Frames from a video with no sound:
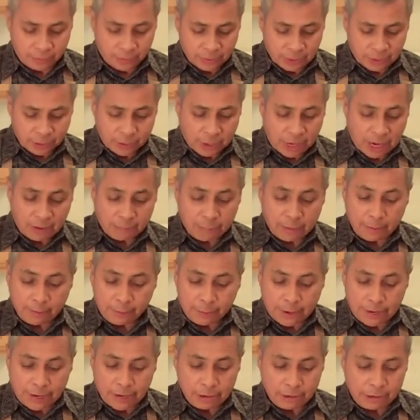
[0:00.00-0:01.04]
So I have my
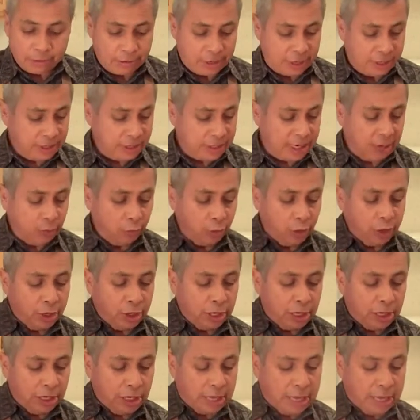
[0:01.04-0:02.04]
pie crust, and we're going to